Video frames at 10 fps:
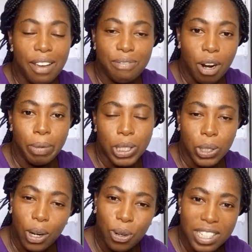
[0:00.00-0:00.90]
environment or
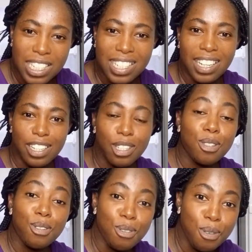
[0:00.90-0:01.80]
the condition they need
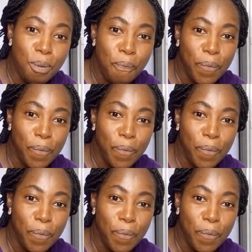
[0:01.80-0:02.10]
to grow.